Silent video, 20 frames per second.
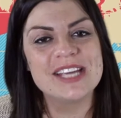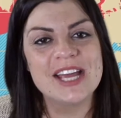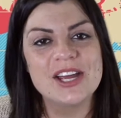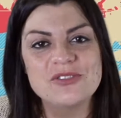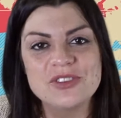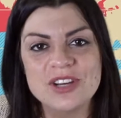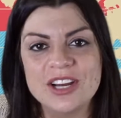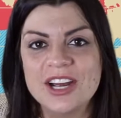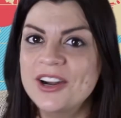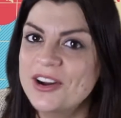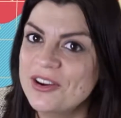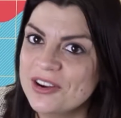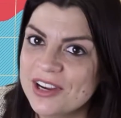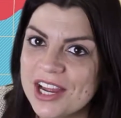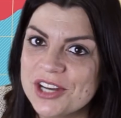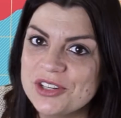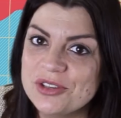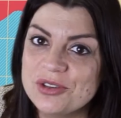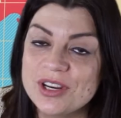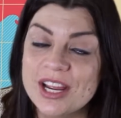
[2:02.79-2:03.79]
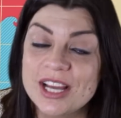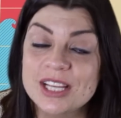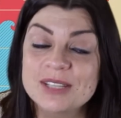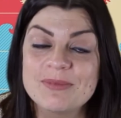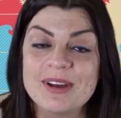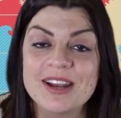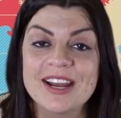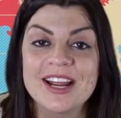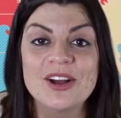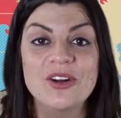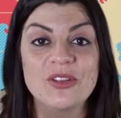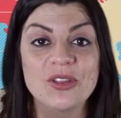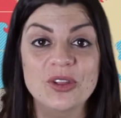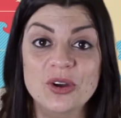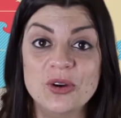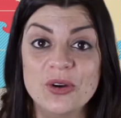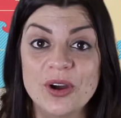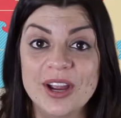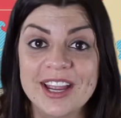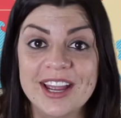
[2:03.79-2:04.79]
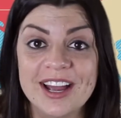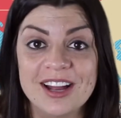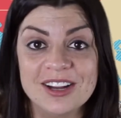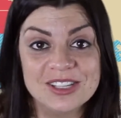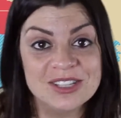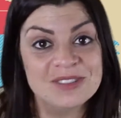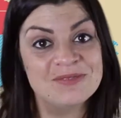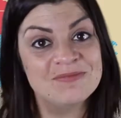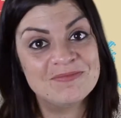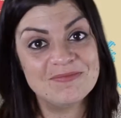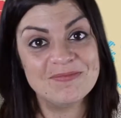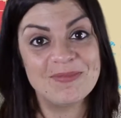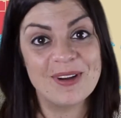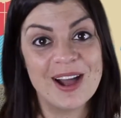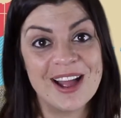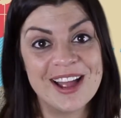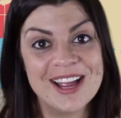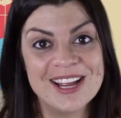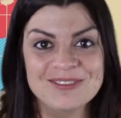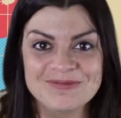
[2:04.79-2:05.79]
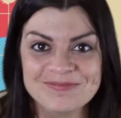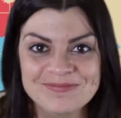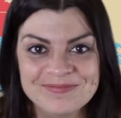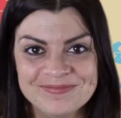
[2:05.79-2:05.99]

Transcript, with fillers: Andrea and I'll catch you next Monday on the Coin Couch. Bye.